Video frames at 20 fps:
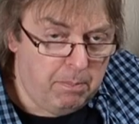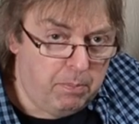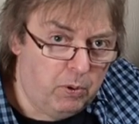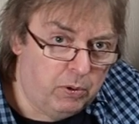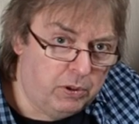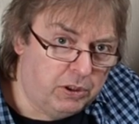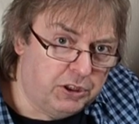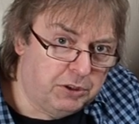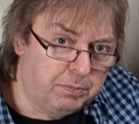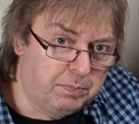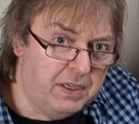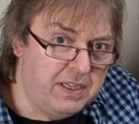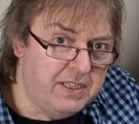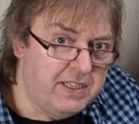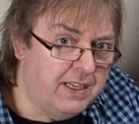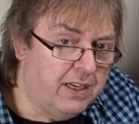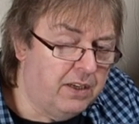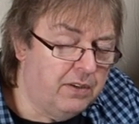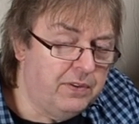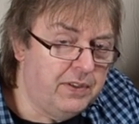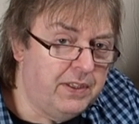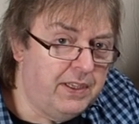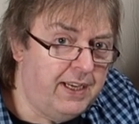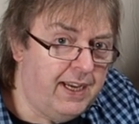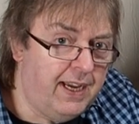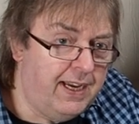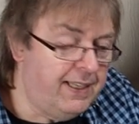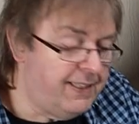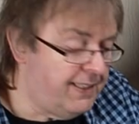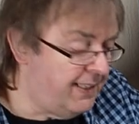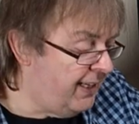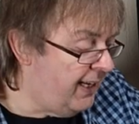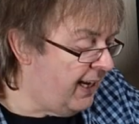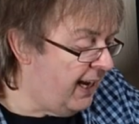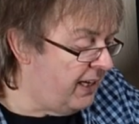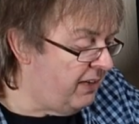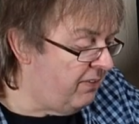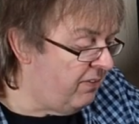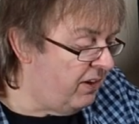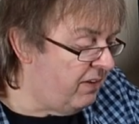Borderless printing on the
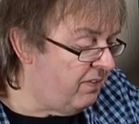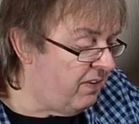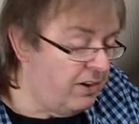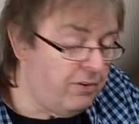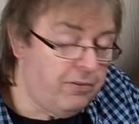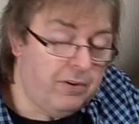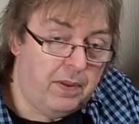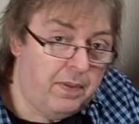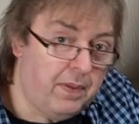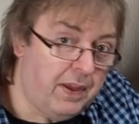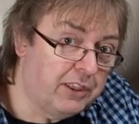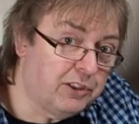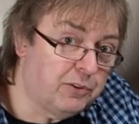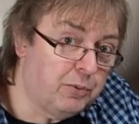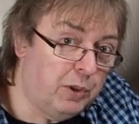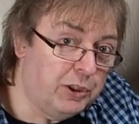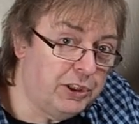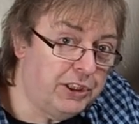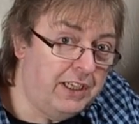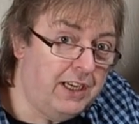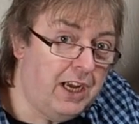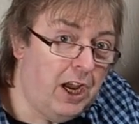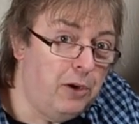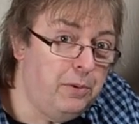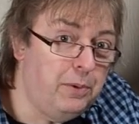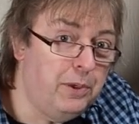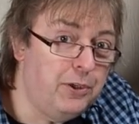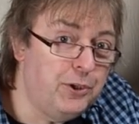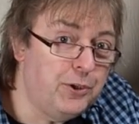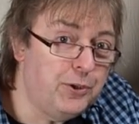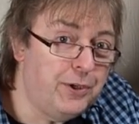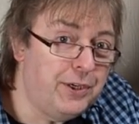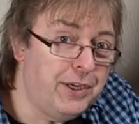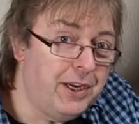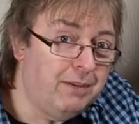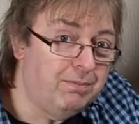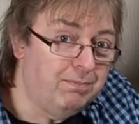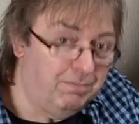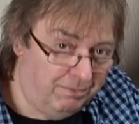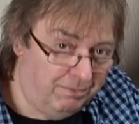ET-8500. Thanks for watching. Hope you enjoyed it.